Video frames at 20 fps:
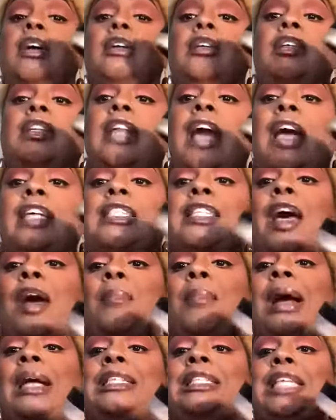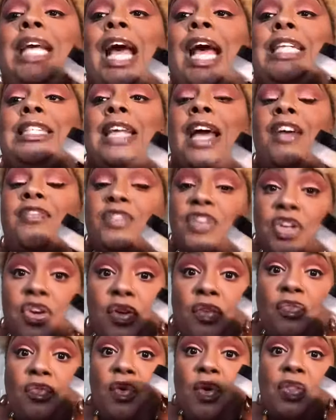Last time I checked, after
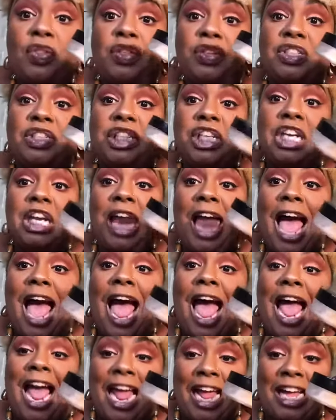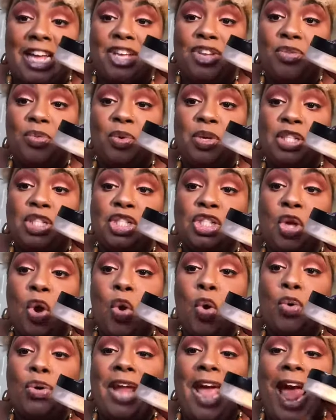your 4th of July, you were
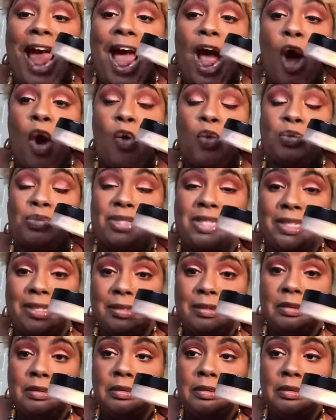sold out.